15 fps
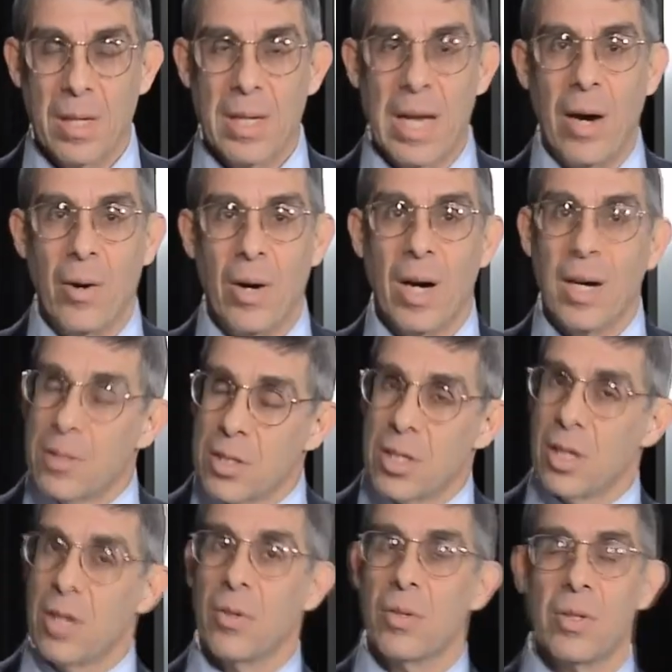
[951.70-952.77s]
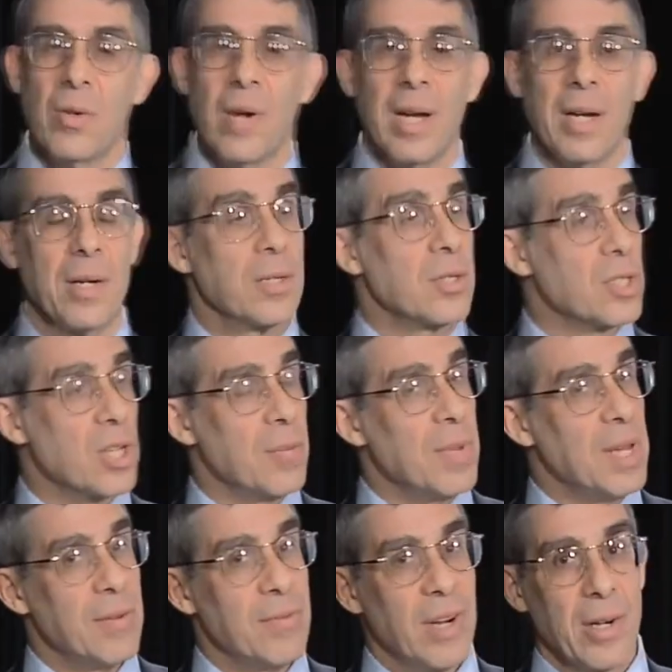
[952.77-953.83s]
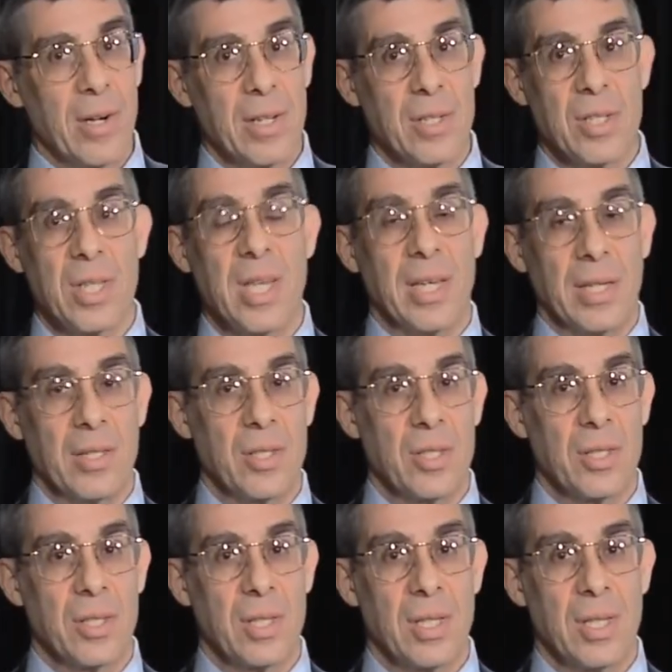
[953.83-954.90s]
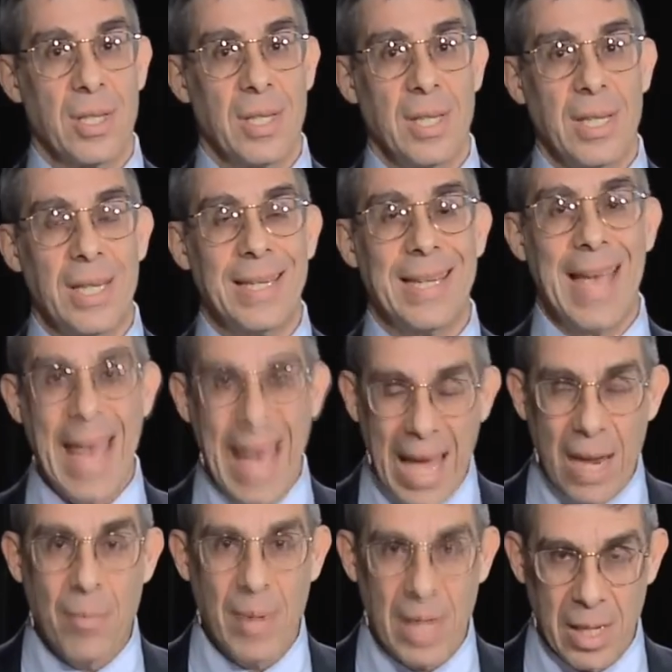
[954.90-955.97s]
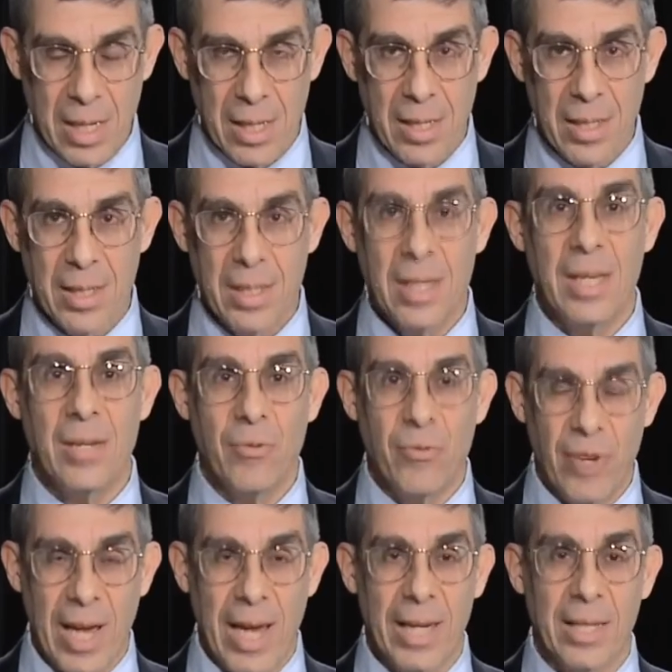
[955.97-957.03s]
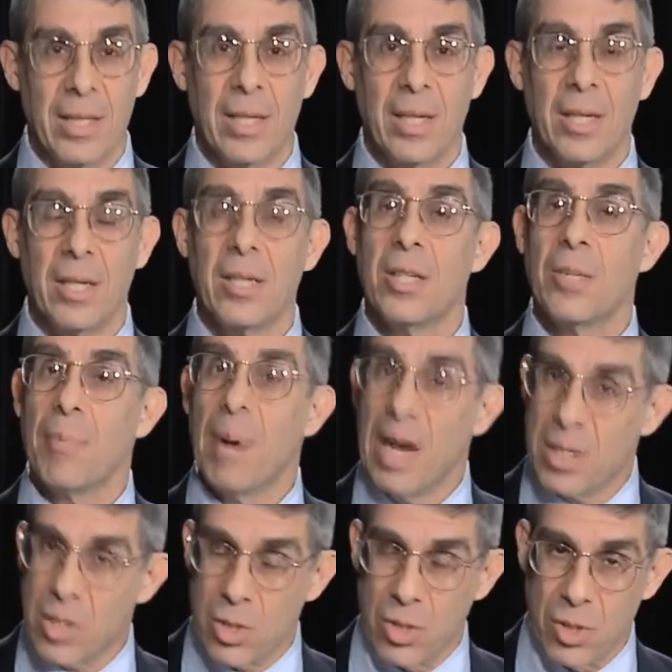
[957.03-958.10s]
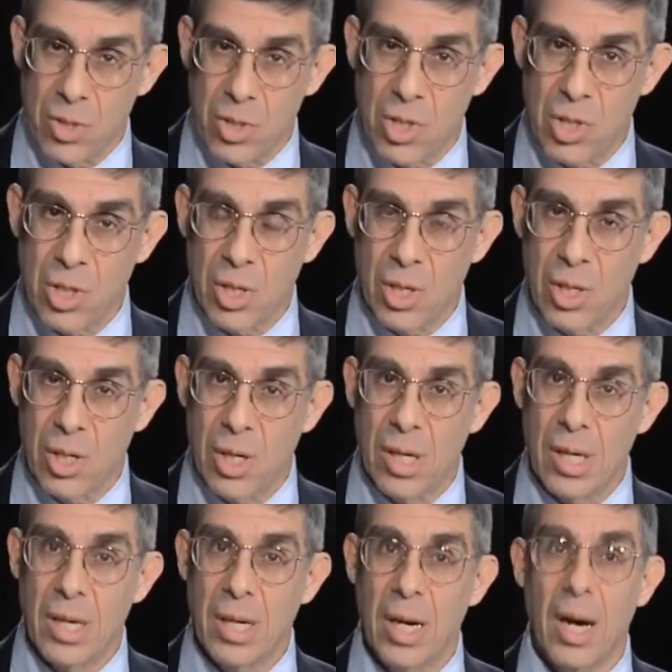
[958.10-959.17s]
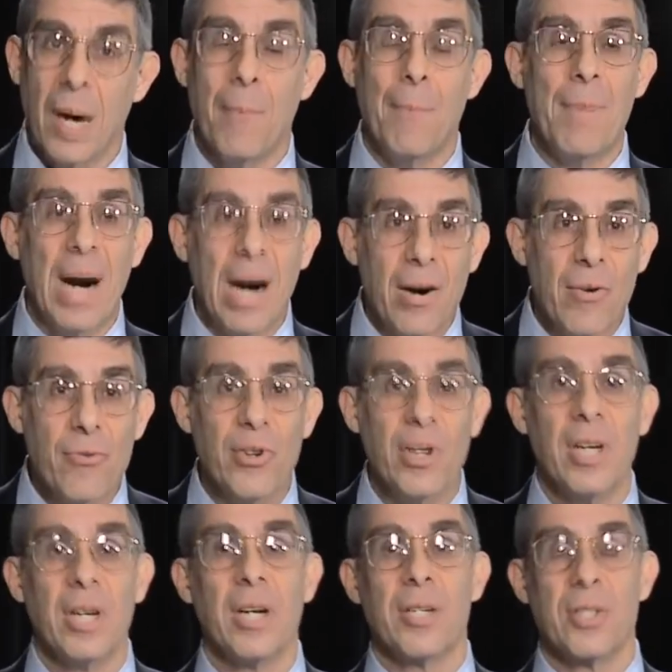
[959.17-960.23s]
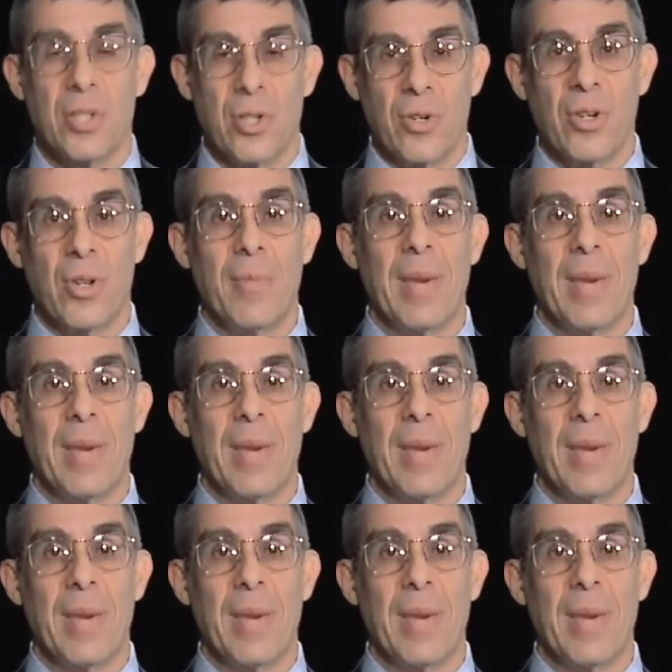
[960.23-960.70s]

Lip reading: Now, unsecured creditors can mean various things. It can mean, in fact, depositors above a certain